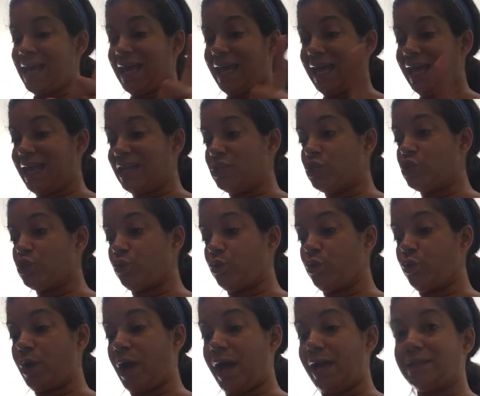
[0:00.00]
and show you
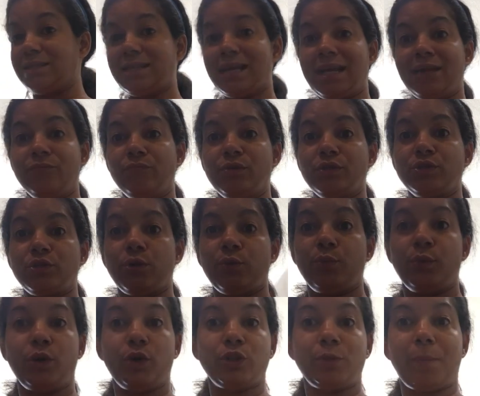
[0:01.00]
guys the end result
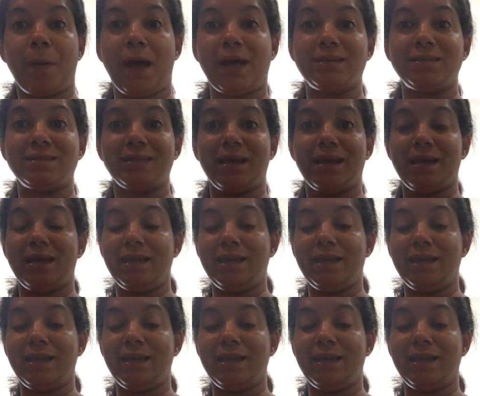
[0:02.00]
with the pasta